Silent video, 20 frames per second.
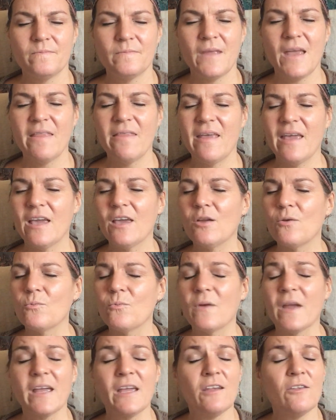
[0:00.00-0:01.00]
and they can
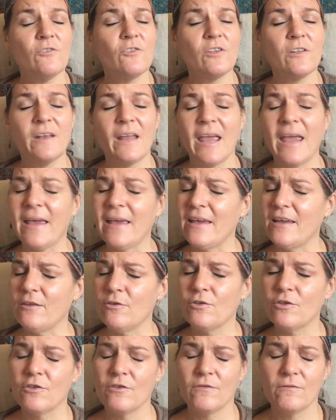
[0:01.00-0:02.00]
range in
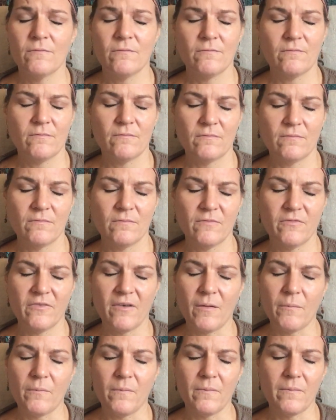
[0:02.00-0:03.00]
age
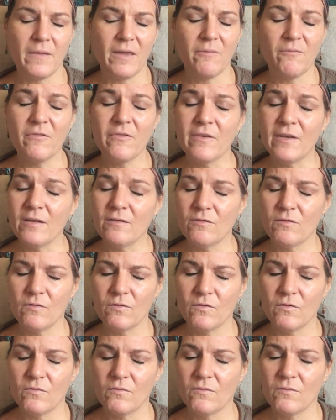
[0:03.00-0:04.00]
from infant
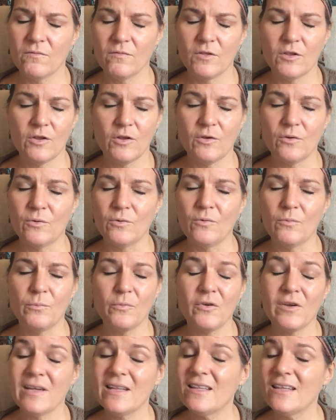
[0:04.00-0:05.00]
to
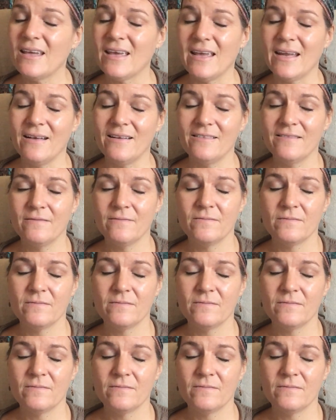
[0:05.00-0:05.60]
preteen.